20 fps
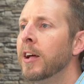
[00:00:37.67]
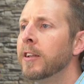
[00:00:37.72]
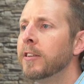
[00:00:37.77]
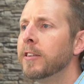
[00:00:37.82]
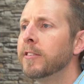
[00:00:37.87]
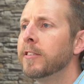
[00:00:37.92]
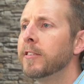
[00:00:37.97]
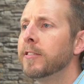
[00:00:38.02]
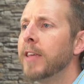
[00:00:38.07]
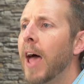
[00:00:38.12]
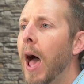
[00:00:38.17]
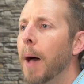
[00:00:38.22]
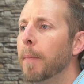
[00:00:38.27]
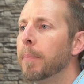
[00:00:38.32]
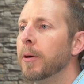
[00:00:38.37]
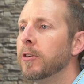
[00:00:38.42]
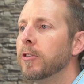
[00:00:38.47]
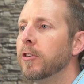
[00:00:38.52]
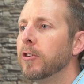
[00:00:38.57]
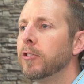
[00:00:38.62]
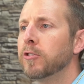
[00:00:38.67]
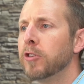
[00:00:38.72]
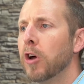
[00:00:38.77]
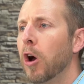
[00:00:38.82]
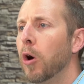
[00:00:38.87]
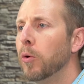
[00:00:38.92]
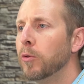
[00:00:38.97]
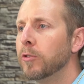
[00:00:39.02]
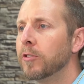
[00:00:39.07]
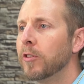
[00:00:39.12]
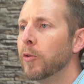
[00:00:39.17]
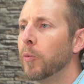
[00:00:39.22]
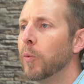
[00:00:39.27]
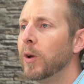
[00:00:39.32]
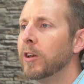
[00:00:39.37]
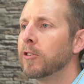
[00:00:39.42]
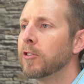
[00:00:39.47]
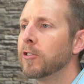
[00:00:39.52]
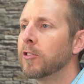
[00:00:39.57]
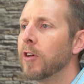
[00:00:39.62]
Does this happen to your toes in the
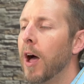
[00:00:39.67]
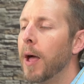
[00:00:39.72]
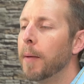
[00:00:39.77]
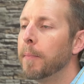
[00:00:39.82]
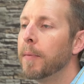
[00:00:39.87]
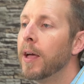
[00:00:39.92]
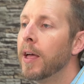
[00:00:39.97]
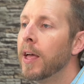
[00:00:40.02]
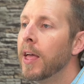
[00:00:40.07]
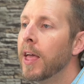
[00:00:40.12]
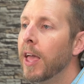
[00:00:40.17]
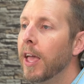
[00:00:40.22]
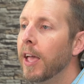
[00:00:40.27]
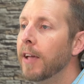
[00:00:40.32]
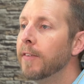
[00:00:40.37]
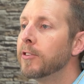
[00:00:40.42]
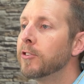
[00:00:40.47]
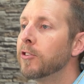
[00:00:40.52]
wintertime? If